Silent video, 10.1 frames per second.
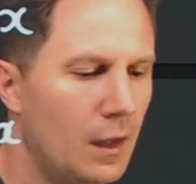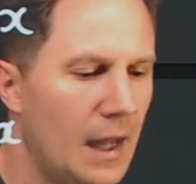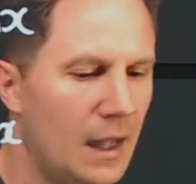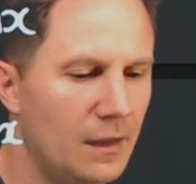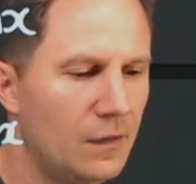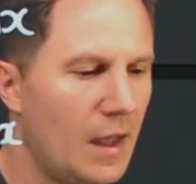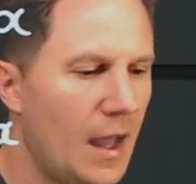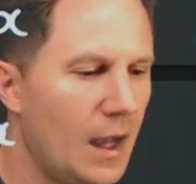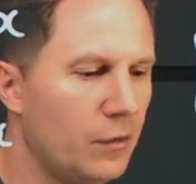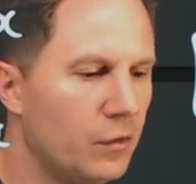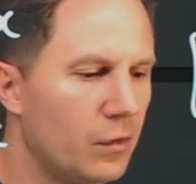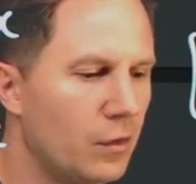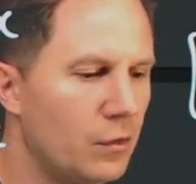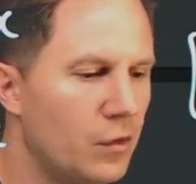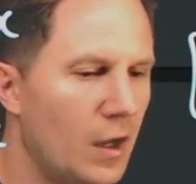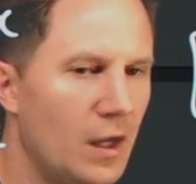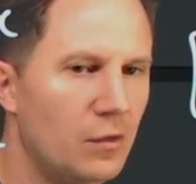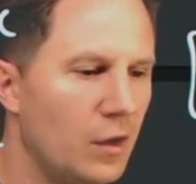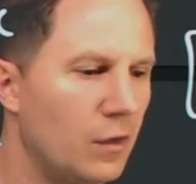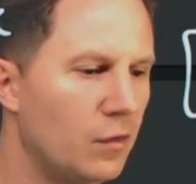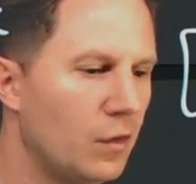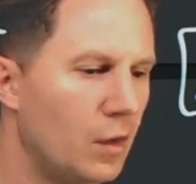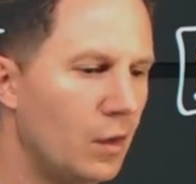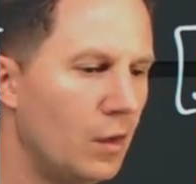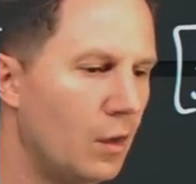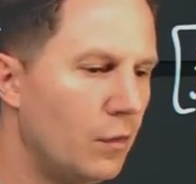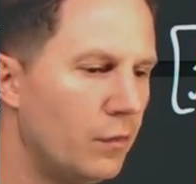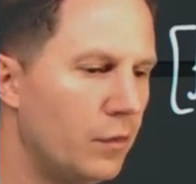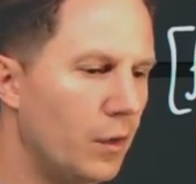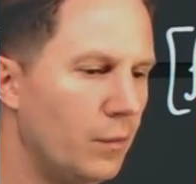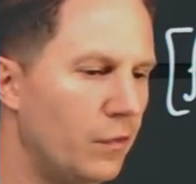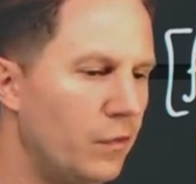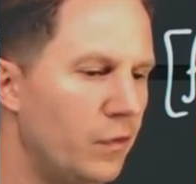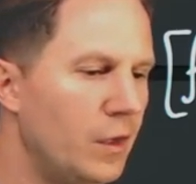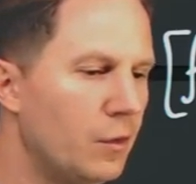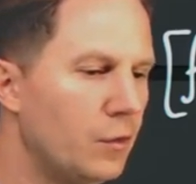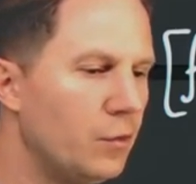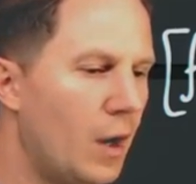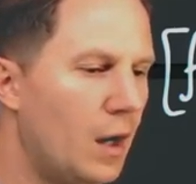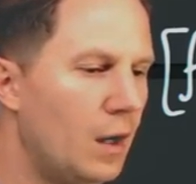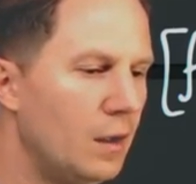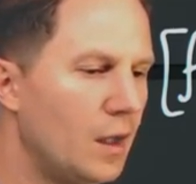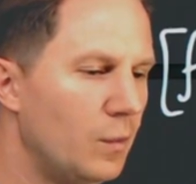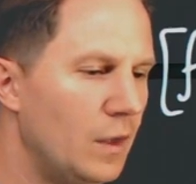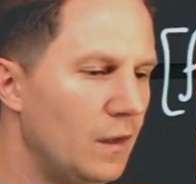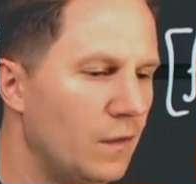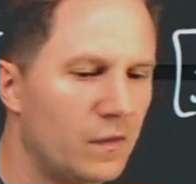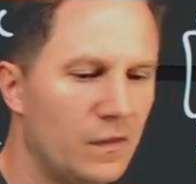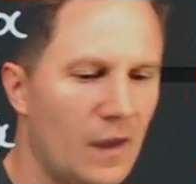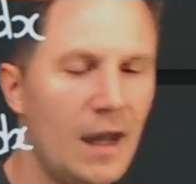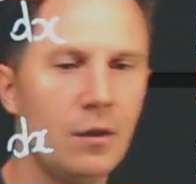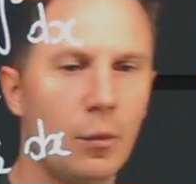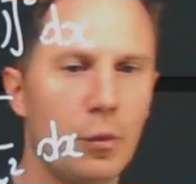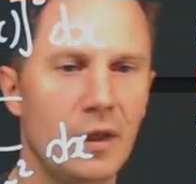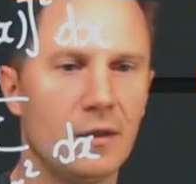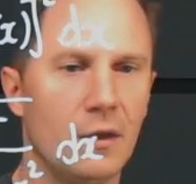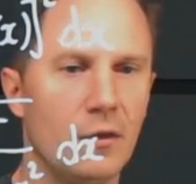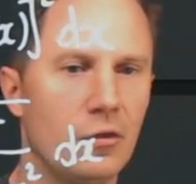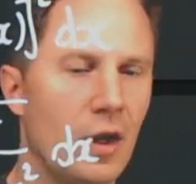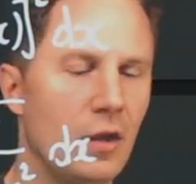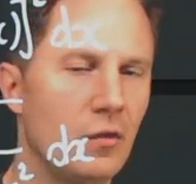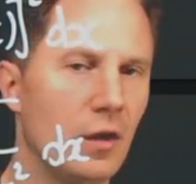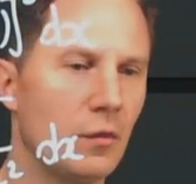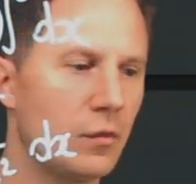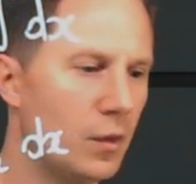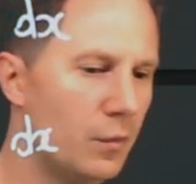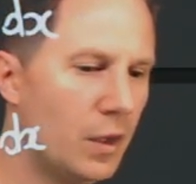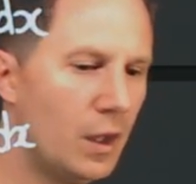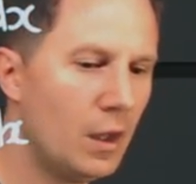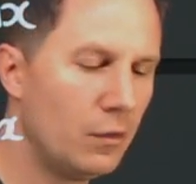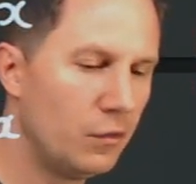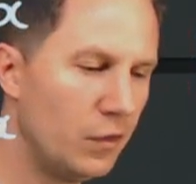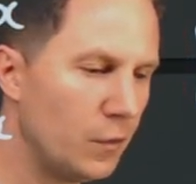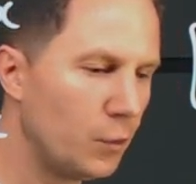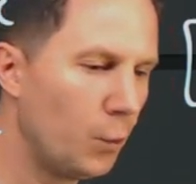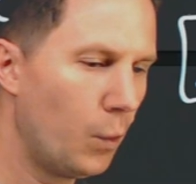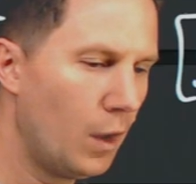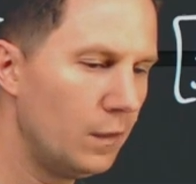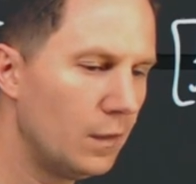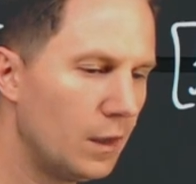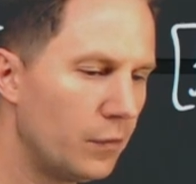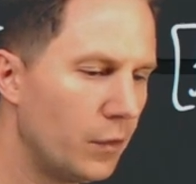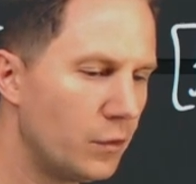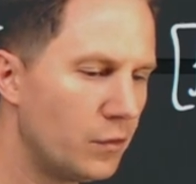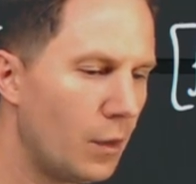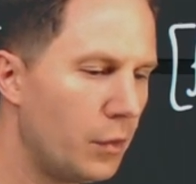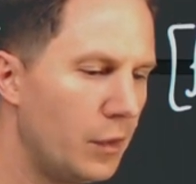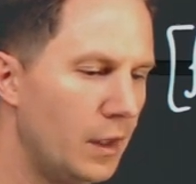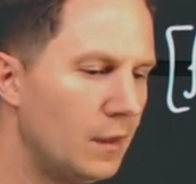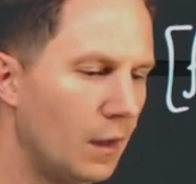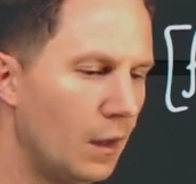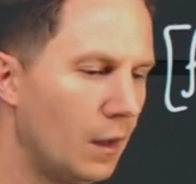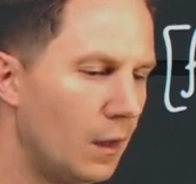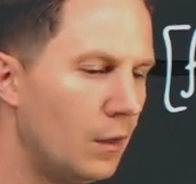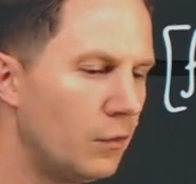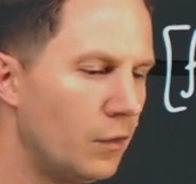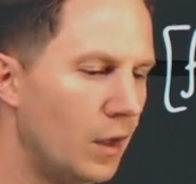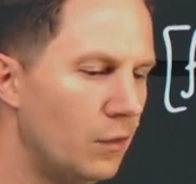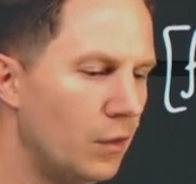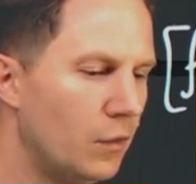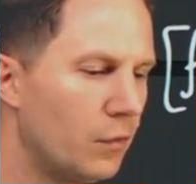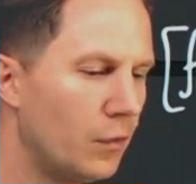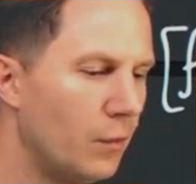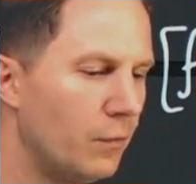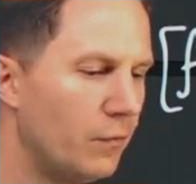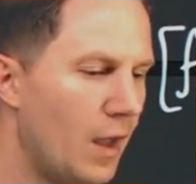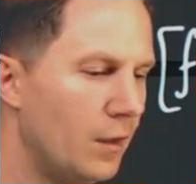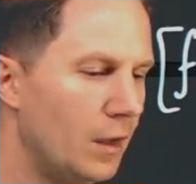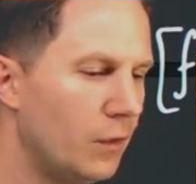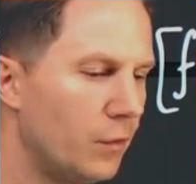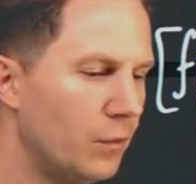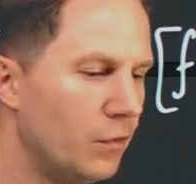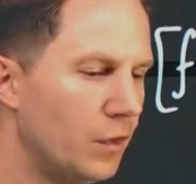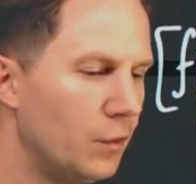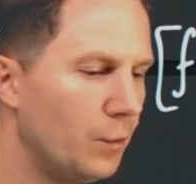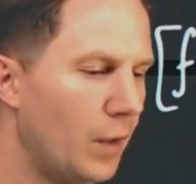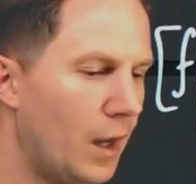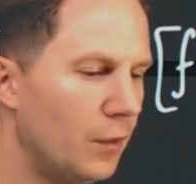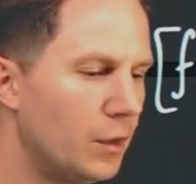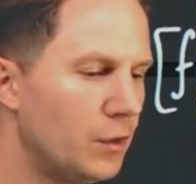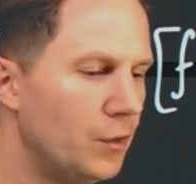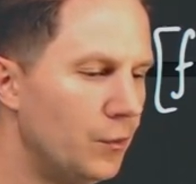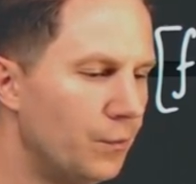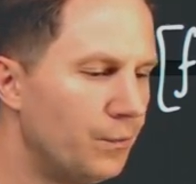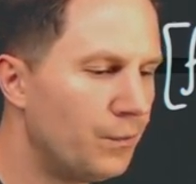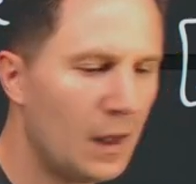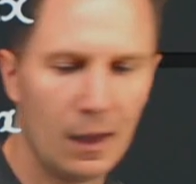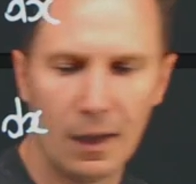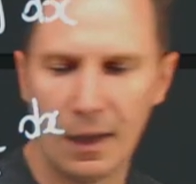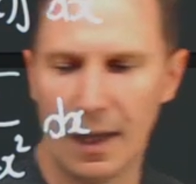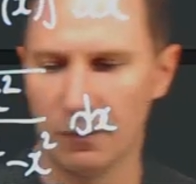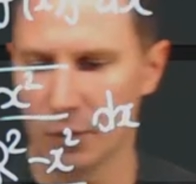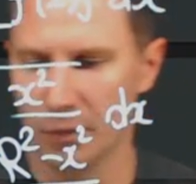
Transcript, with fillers: And as x changes from 0 to r, that means the sine of theta is changing from 0 to 1. Therefore, theta changes from varies from 0 to pi over 2. And what